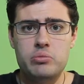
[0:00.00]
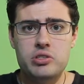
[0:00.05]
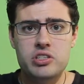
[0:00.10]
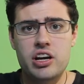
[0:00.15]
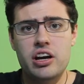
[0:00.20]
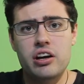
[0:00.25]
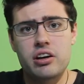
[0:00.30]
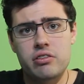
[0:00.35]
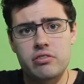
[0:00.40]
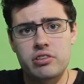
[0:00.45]

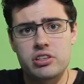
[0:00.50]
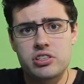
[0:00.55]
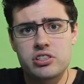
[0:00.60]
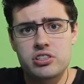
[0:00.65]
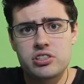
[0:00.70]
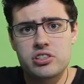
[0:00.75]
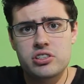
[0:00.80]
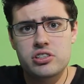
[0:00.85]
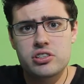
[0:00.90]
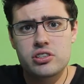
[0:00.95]

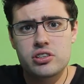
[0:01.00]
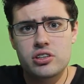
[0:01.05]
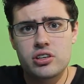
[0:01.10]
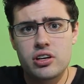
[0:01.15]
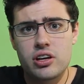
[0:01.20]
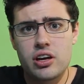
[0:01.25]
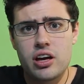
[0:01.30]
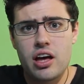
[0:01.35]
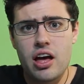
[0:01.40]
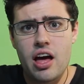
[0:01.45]
terrorists
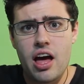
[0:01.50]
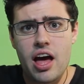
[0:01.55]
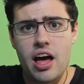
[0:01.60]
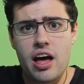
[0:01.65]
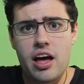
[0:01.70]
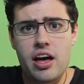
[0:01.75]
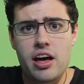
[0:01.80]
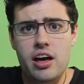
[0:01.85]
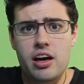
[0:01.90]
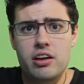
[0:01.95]

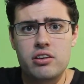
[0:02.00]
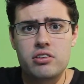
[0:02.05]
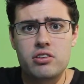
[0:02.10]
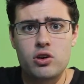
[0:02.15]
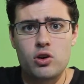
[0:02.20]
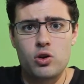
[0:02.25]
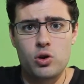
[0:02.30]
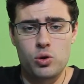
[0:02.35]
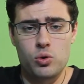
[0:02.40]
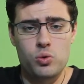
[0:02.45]
and
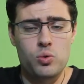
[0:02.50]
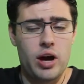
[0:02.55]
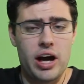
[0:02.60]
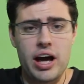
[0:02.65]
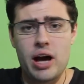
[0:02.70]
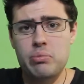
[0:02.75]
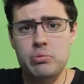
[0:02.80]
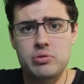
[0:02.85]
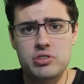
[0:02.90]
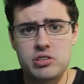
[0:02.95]
who
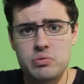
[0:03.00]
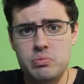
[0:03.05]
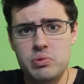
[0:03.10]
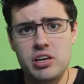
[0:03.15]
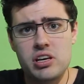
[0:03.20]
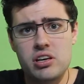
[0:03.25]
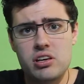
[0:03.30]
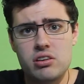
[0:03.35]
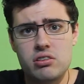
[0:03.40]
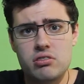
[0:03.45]
happen to
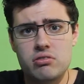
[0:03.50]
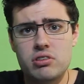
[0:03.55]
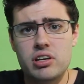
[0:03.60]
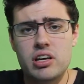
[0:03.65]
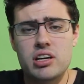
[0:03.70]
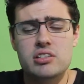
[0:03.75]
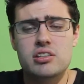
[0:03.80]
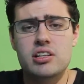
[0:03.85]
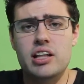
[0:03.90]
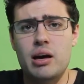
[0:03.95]
be
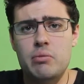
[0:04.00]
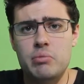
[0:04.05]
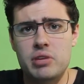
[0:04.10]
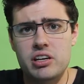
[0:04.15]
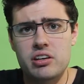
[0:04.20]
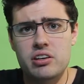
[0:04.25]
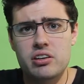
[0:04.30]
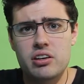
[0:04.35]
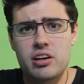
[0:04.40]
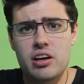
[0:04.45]

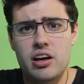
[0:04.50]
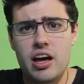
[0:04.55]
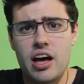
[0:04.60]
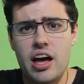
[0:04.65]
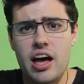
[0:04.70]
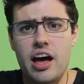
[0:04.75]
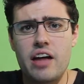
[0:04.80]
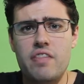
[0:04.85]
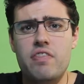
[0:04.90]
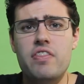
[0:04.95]
Islamic,
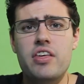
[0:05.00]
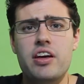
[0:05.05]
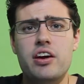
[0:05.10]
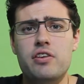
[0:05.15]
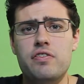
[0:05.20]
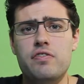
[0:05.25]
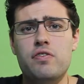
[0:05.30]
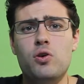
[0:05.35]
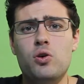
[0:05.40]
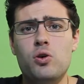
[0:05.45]
and
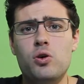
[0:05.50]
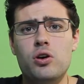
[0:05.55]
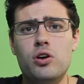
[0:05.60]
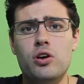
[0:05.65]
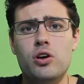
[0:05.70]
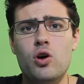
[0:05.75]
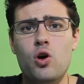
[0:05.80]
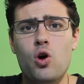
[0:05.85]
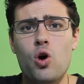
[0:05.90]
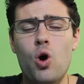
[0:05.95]

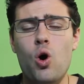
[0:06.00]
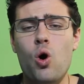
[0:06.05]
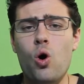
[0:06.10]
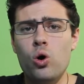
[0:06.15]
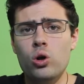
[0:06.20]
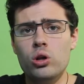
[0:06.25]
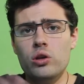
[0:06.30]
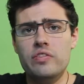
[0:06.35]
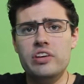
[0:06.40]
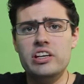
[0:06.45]
therefore
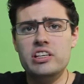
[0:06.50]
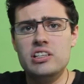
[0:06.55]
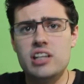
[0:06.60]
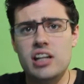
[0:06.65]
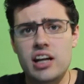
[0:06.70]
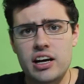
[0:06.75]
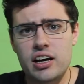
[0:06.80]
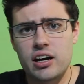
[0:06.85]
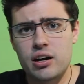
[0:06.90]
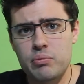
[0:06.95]
all of
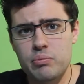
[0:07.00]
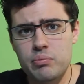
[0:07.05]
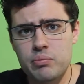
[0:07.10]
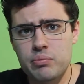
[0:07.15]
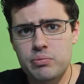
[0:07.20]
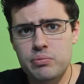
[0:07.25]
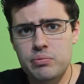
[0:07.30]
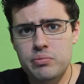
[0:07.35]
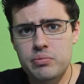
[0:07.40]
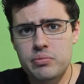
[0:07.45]
Islam
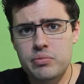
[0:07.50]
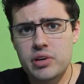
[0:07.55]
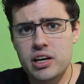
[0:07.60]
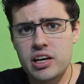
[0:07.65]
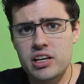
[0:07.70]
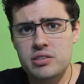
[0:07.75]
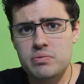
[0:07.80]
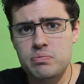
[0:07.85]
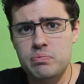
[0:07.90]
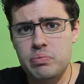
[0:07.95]

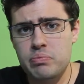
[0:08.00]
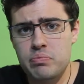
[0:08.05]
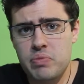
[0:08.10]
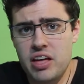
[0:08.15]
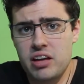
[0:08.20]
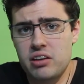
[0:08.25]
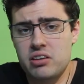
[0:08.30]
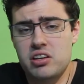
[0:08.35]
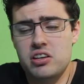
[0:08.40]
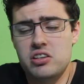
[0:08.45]
is
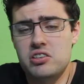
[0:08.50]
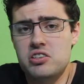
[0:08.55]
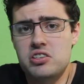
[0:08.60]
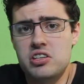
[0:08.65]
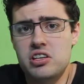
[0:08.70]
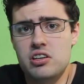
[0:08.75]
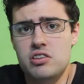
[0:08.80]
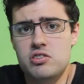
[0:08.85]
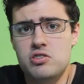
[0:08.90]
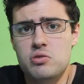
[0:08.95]
then
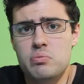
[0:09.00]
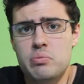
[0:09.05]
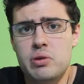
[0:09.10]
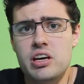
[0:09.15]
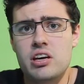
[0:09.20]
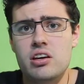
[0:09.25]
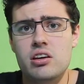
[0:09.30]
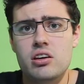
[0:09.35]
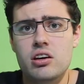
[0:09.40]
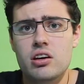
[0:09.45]
considered to
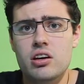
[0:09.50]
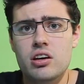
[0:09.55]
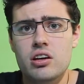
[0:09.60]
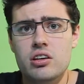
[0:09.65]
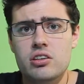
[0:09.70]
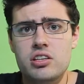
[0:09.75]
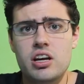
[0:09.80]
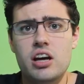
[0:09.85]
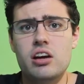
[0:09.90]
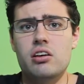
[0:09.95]
be
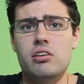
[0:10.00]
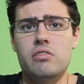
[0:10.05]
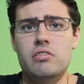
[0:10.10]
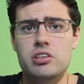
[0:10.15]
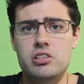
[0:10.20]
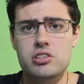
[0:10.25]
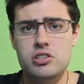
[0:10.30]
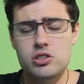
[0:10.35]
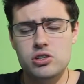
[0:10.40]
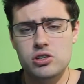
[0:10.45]

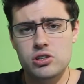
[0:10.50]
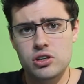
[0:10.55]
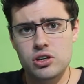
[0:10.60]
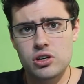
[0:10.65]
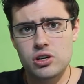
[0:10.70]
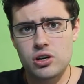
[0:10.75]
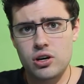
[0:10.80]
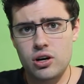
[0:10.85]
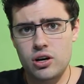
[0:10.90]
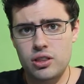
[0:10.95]
terrorist
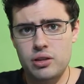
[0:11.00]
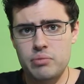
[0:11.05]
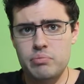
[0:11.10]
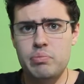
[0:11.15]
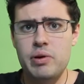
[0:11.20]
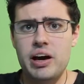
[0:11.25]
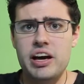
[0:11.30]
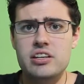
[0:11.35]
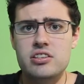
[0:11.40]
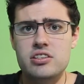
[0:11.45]
on the
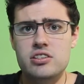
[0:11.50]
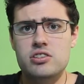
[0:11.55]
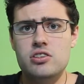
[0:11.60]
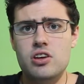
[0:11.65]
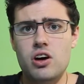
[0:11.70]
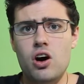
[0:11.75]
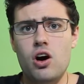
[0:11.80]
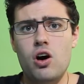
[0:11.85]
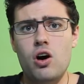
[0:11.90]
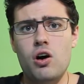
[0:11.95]
basis
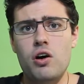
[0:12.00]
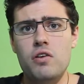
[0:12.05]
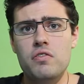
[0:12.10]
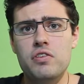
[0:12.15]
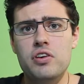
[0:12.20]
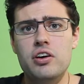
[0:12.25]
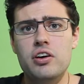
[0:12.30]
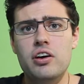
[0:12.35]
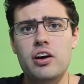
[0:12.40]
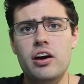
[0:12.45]

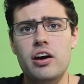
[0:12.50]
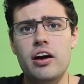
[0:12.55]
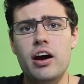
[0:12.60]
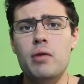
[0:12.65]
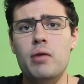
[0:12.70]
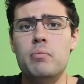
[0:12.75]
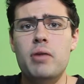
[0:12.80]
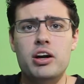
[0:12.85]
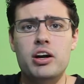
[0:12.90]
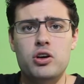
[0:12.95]
of
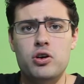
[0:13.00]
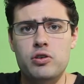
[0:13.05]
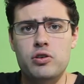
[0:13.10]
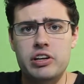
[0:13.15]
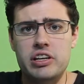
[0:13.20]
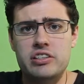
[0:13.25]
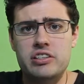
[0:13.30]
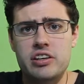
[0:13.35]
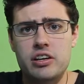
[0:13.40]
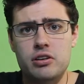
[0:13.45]
a
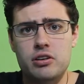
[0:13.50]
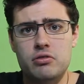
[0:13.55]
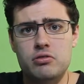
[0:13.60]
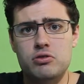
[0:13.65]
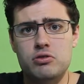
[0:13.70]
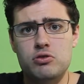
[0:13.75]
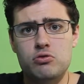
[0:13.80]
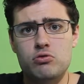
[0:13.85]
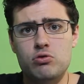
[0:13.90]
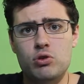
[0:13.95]
minority
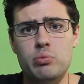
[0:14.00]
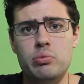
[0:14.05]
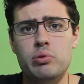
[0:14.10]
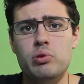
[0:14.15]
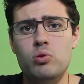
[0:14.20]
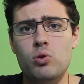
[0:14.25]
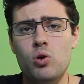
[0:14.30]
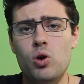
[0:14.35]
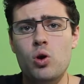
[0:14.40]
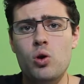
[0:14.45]
terrorist group
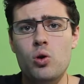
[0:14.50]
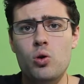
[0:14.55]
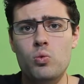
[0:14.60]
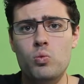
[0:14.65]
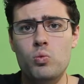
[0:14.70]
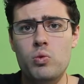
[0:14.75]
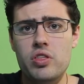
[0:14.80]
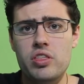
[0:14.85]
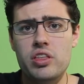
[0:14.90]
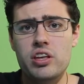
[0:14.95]

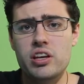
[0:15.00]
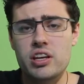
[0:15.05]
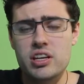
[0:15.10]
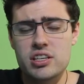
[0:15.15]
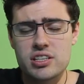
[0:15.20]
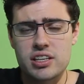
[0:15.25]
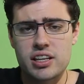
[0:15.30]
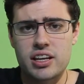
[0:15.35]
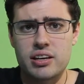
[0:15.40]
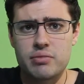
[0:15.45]
within
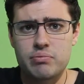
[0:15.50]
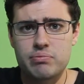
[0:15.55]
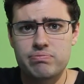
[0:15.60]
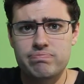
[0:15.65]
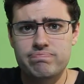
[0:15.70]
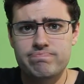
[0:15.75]
Islam.